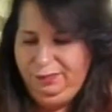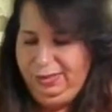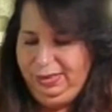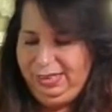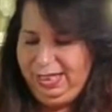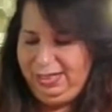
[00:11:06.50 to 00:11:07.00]

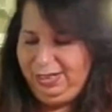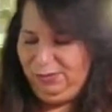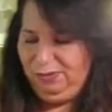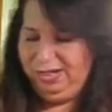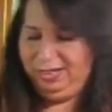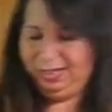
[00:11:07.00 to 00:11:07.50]
That is
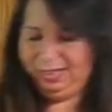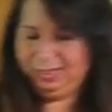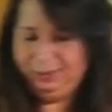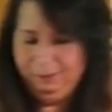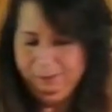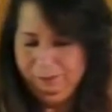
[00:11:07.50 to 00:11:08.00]
rinsed.
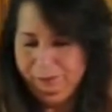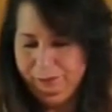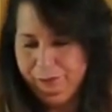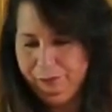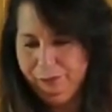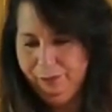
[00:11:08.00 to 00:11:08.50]

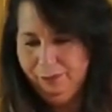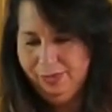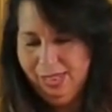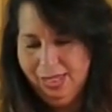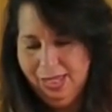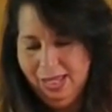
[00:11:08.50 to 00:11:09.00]

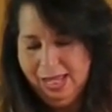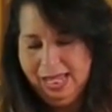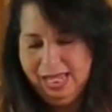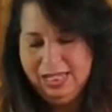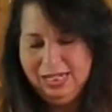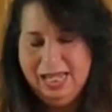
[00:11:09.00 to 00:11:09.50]

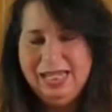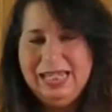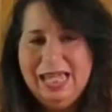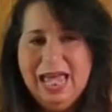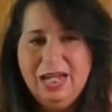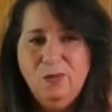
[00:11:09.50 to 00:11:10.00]
And
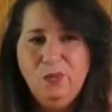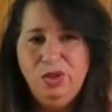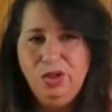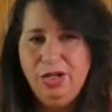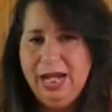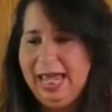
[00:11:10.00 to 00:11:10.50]
again, we're
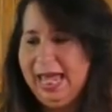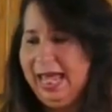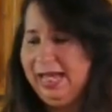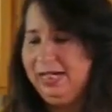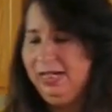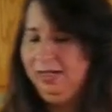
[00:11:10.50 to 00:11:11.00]
gonna
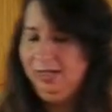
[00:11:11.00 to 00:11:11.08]
add